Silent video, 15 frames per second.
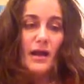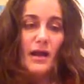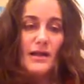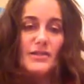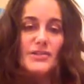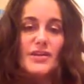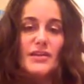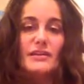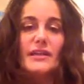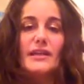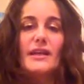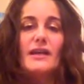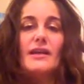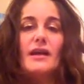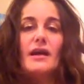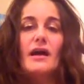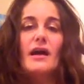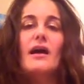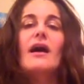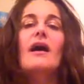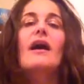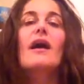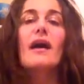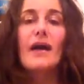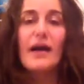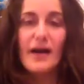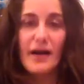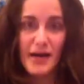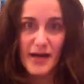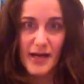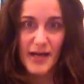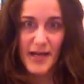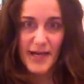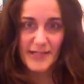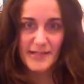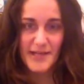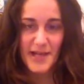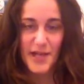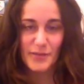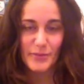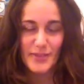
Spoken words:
And gently exhale